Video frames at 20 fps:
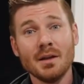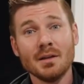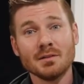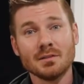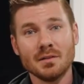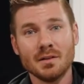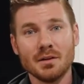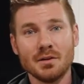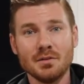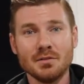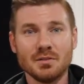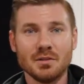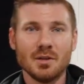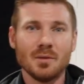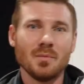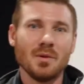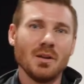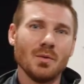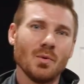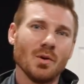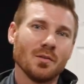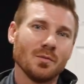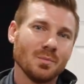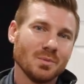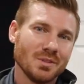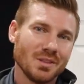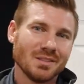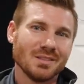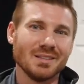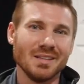So they're usually gonna be anywhere from
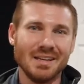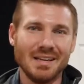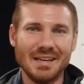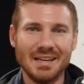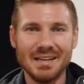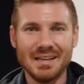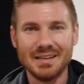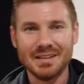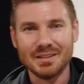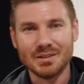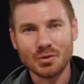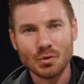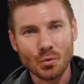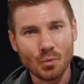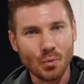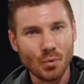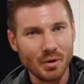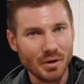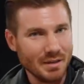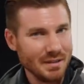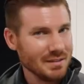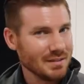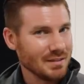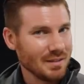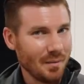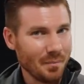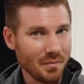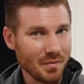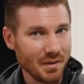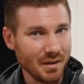sixteen to twenty
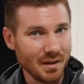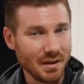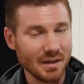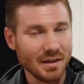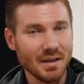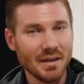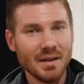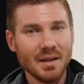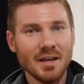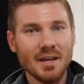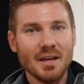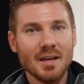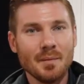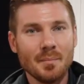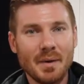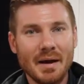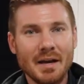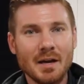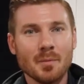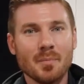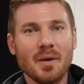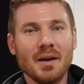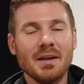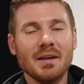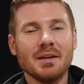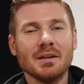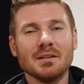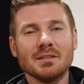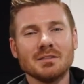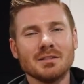something. Buy here, pay
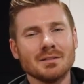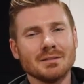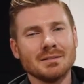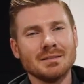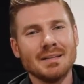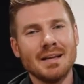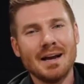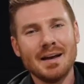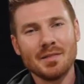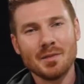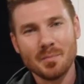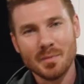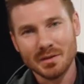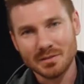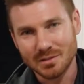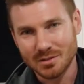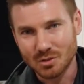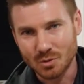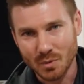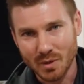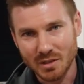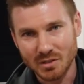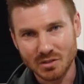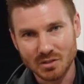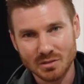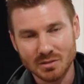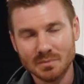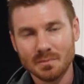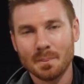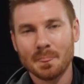here is just not the best
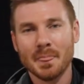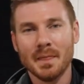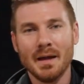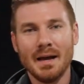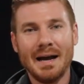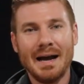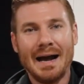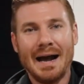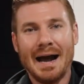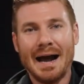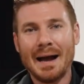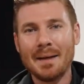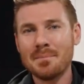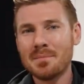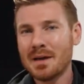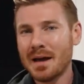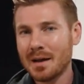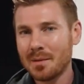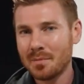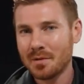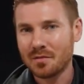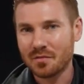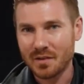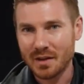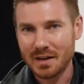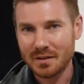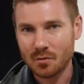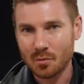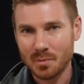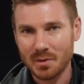situation. I'm not a big
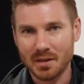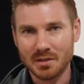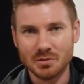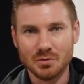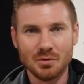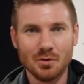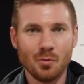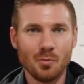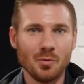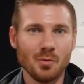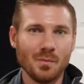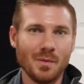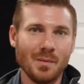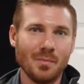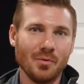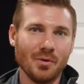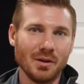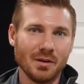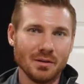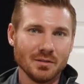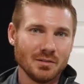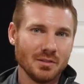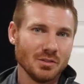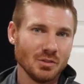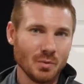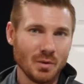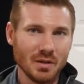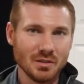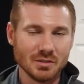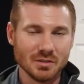fan of it because you don't put people in a good
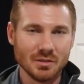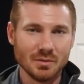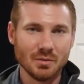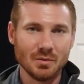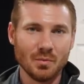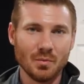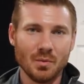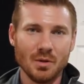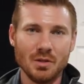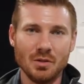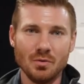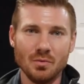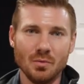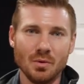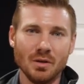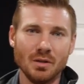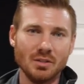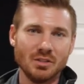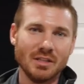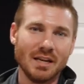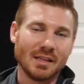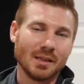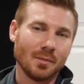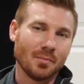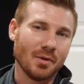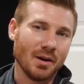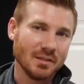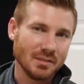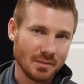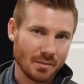situation when you jack the
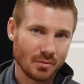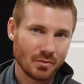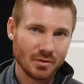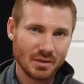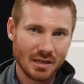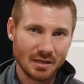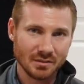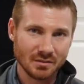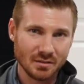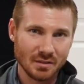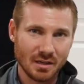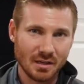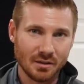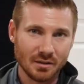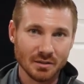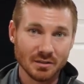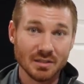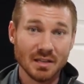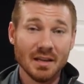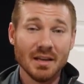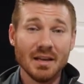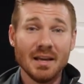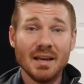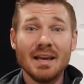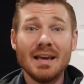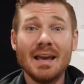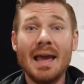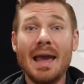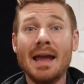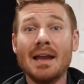price up three thousand dollars
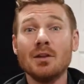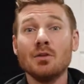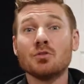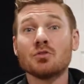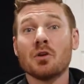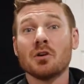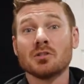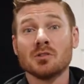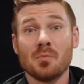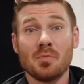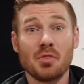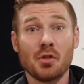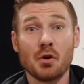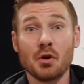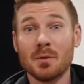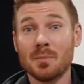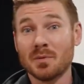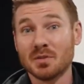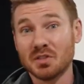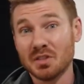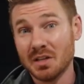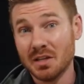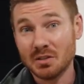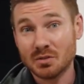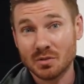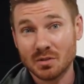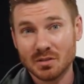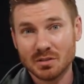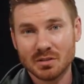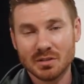and you charge them thirty percent
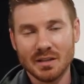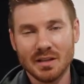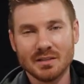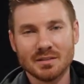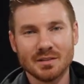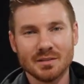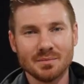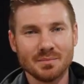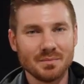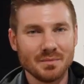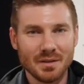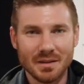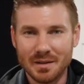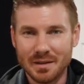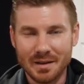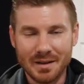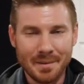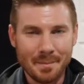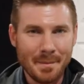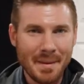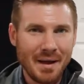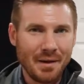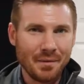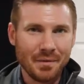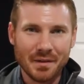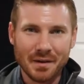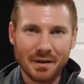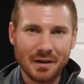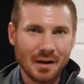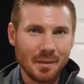interest. It's a, a
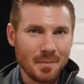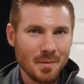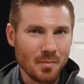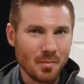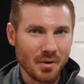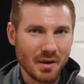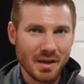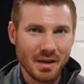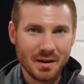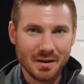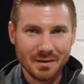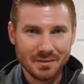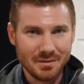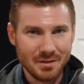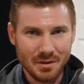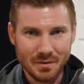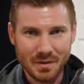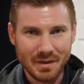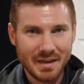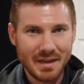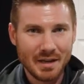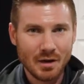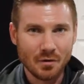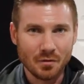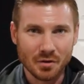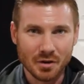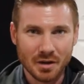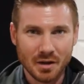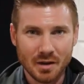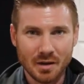mountain that a lot of people can't, you know, they can't
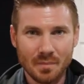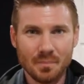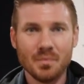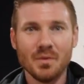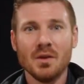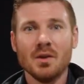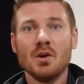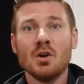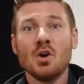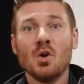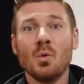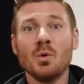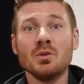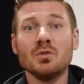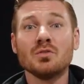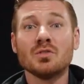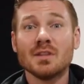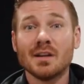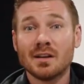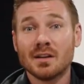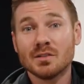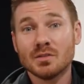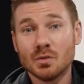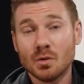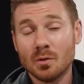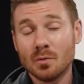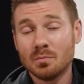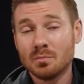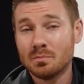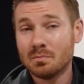overcome. When you sell it to
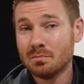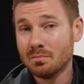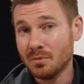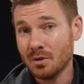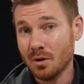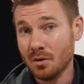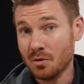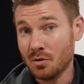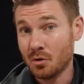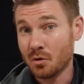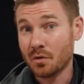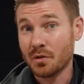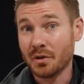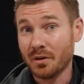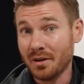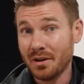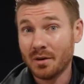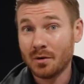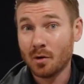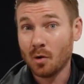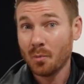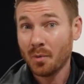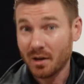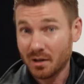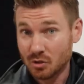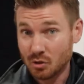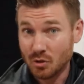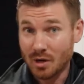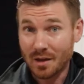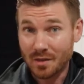them, you know, you're their hero
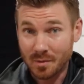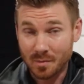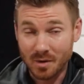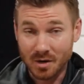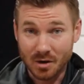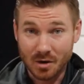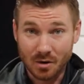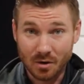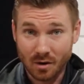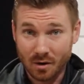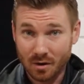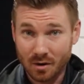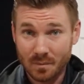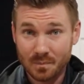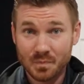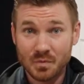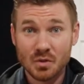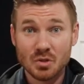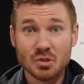because you got them in a car.